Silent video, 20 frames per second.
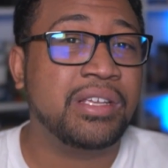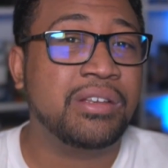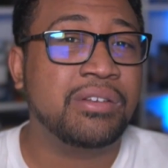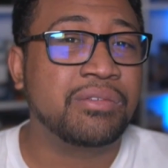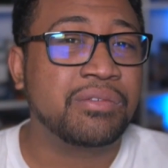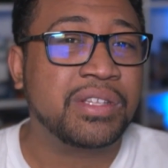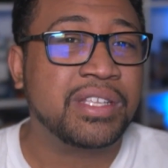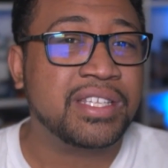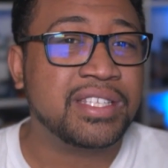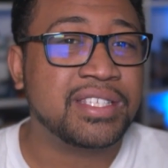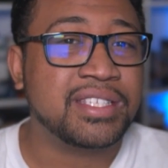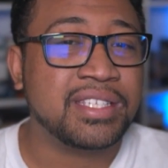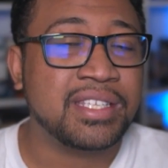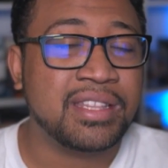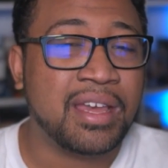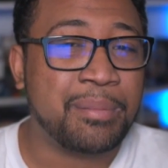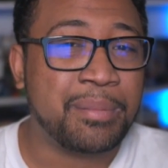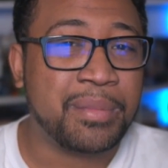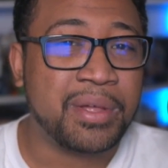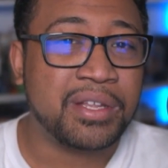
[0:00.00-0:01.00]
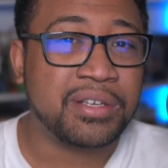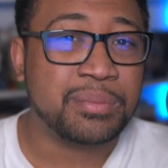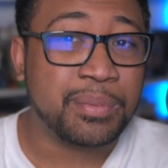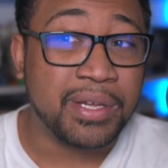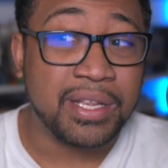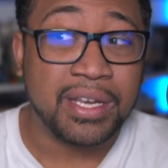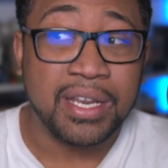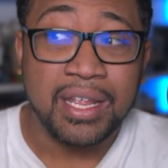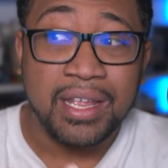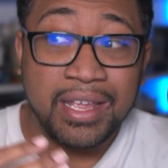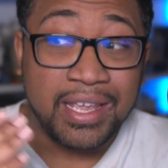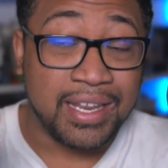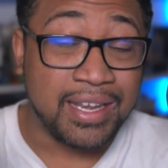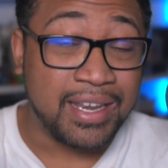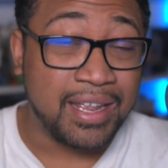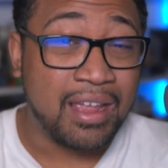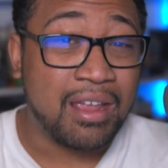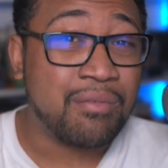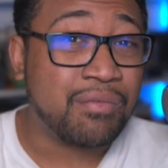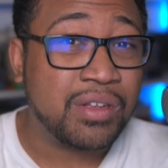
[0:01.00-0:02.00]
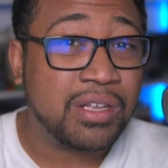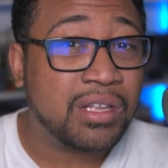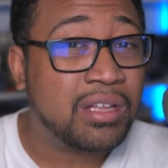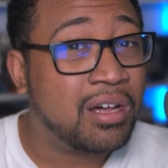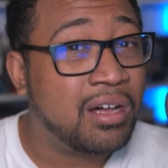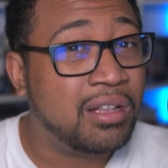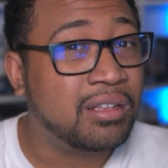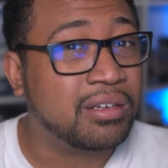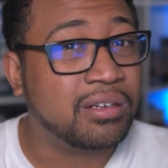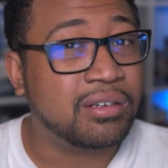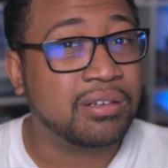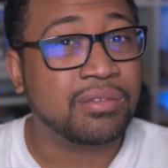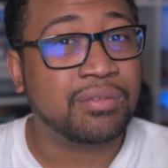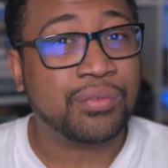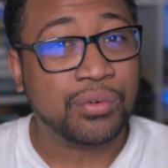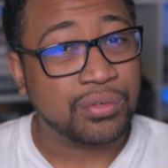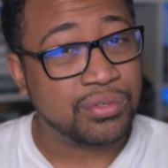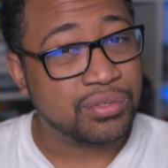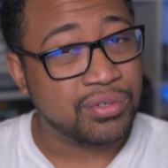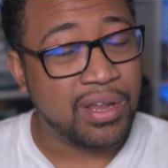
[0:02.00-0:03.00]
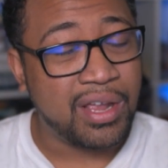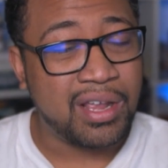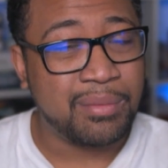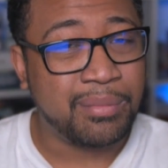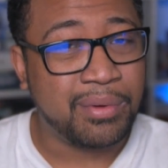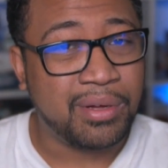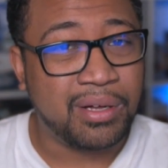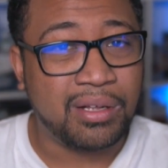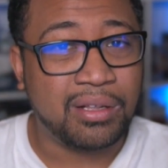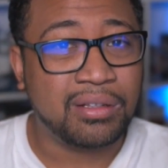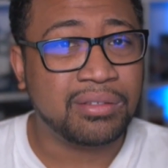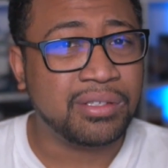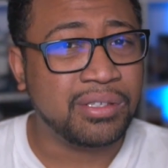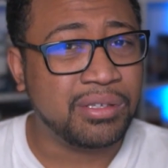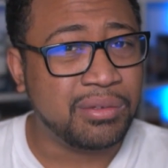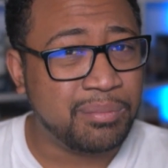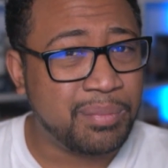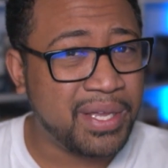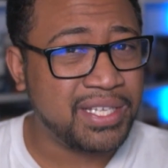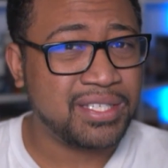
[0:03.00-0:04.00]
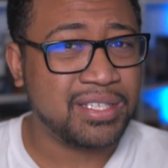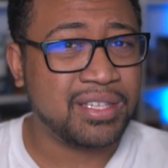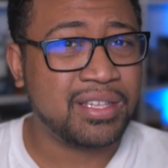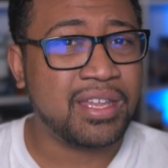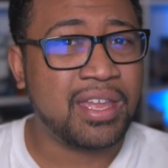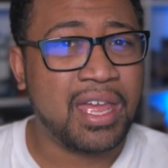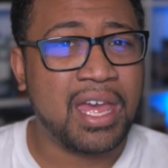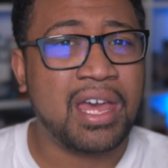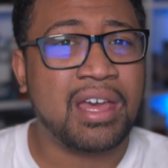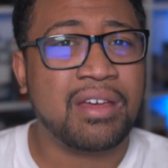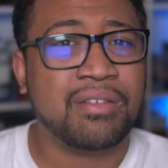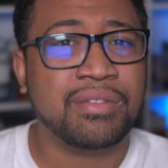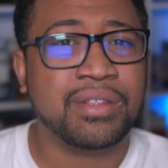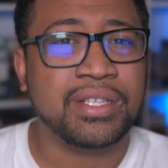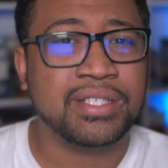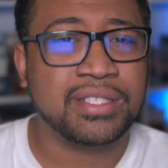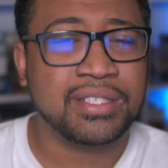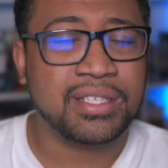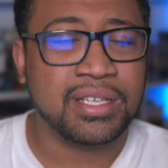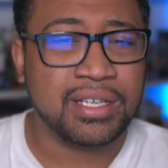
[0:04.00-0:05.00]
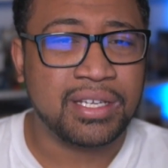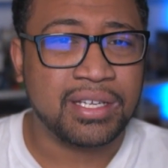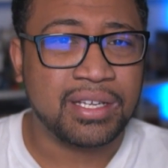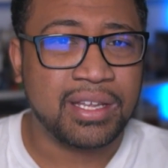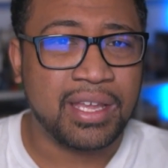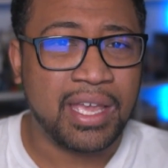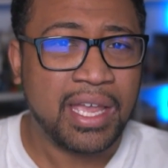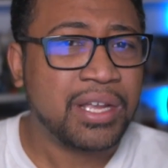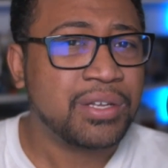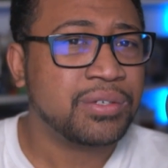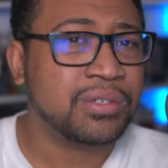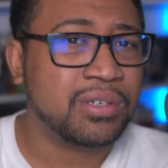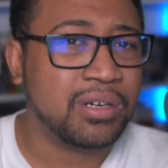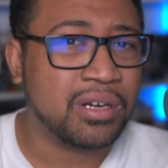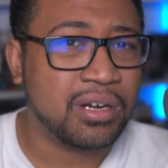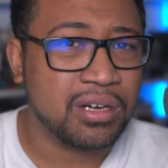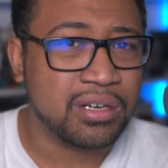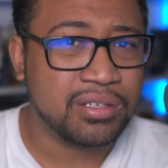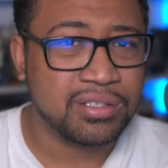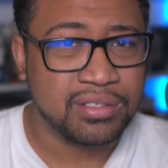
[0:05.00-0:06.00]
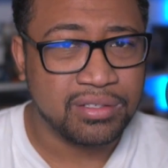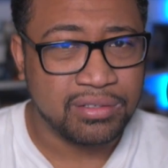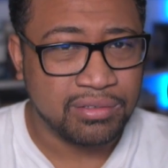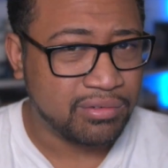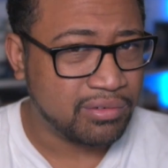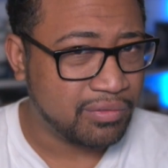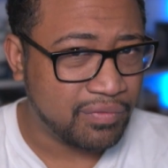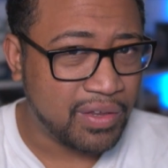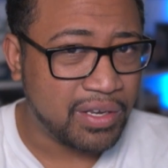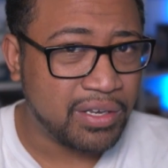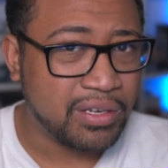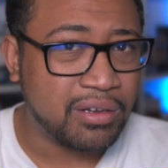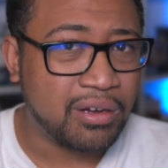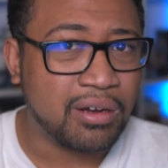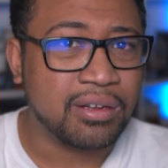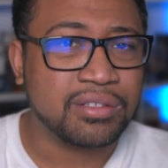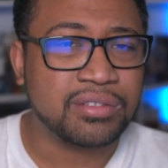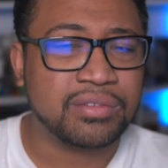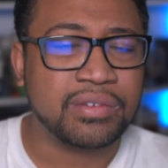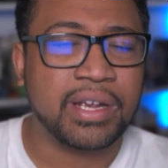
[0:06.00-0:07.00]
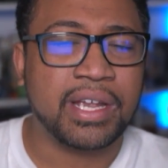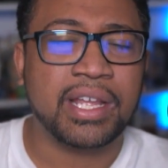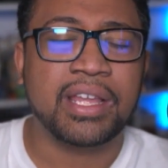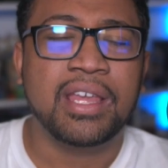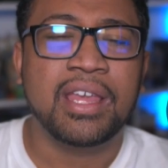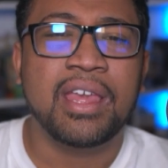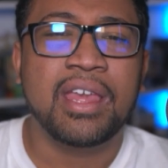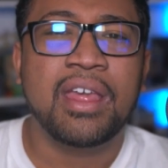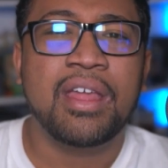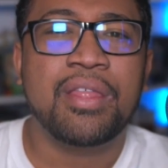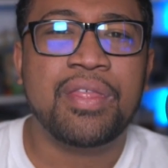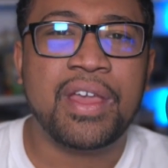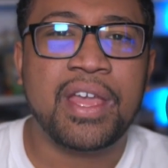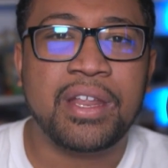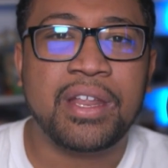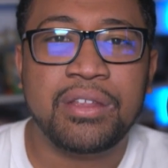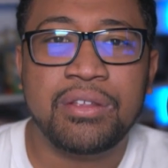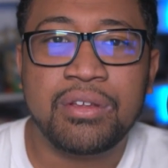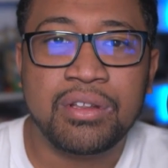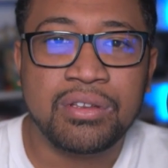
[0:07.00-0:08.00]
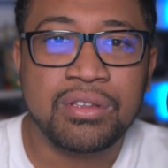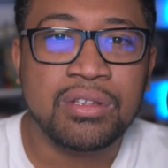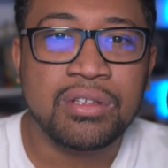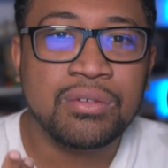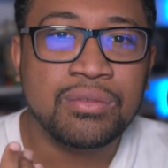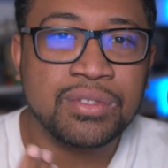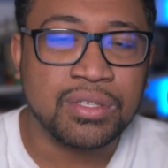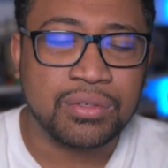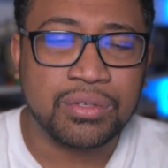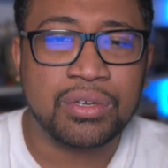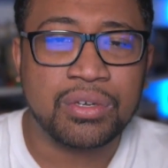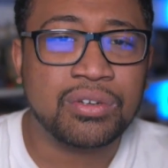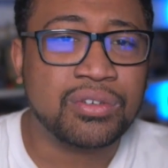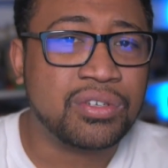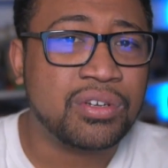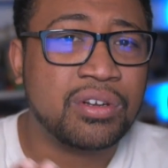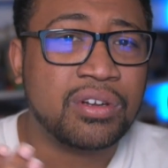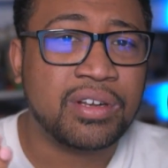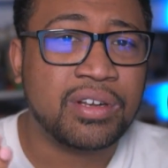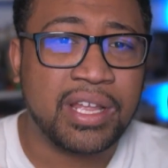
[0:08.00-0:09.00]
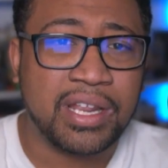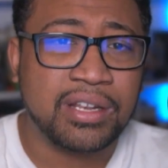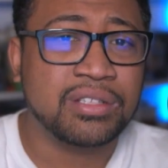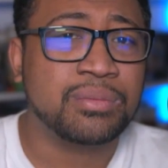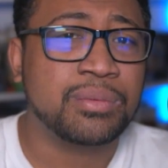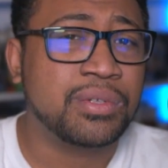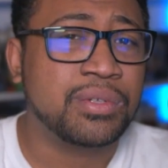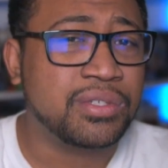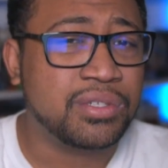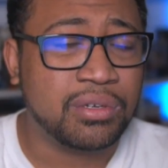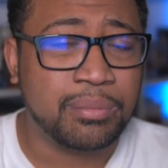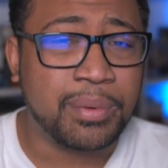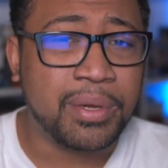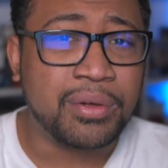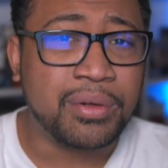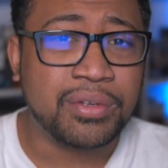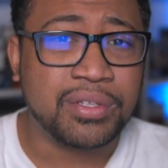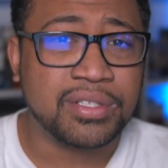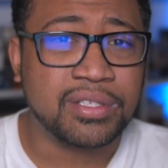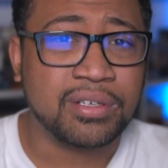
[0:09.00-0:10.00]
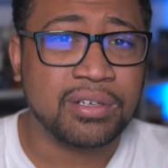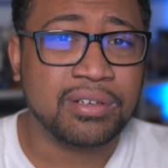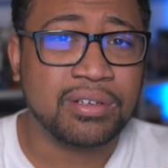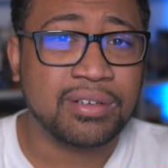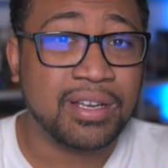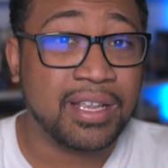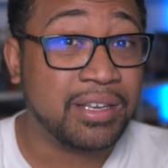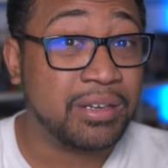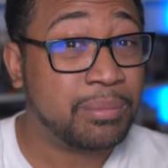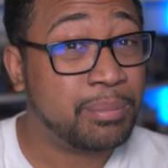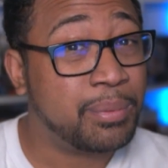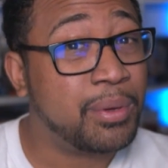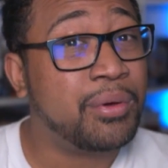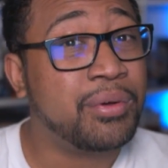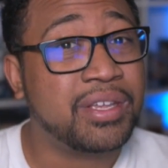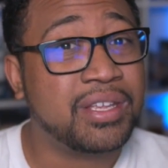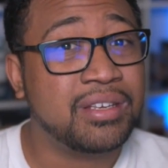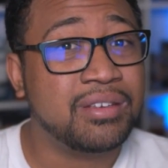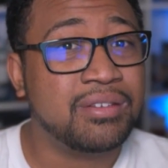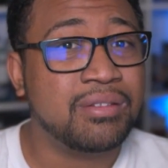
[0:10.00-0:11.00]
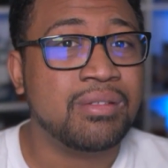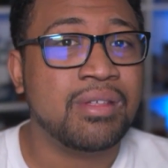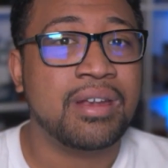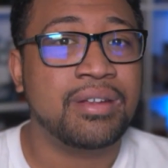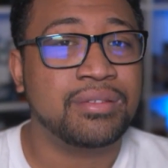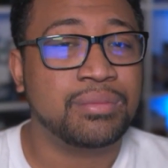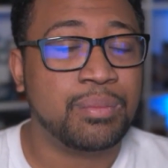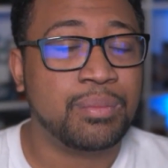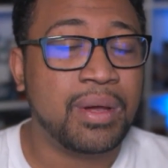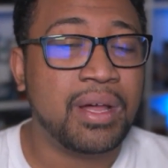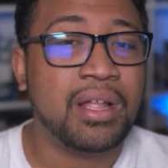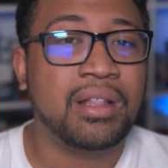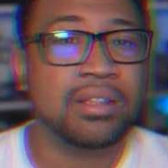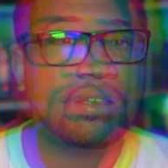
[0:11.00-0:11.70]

You don't really see that much. But in every color for Dragon Ball, you basically have these extra cards or event cards, right? That you can use on your turn and as well as your opponent's turn, and your opponent can do that as well.